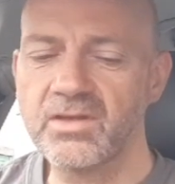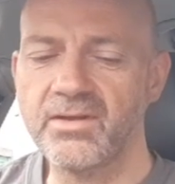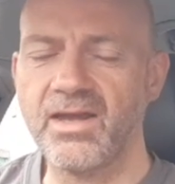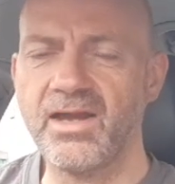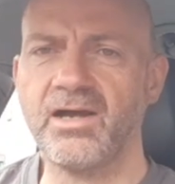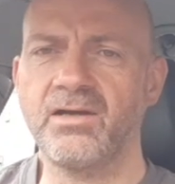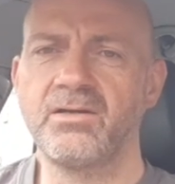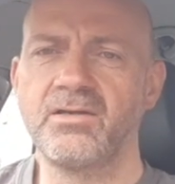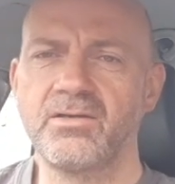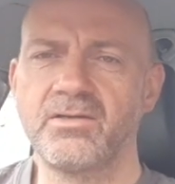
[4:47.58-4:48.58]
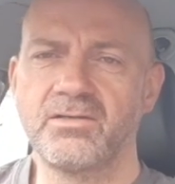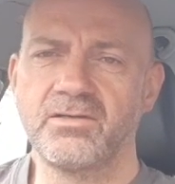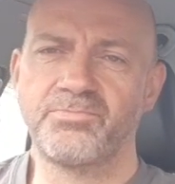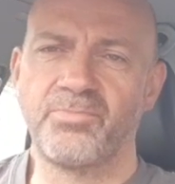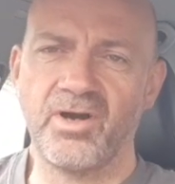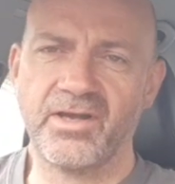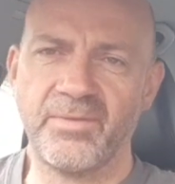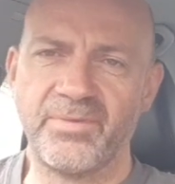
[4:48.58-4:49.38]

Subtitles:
Now, this might get a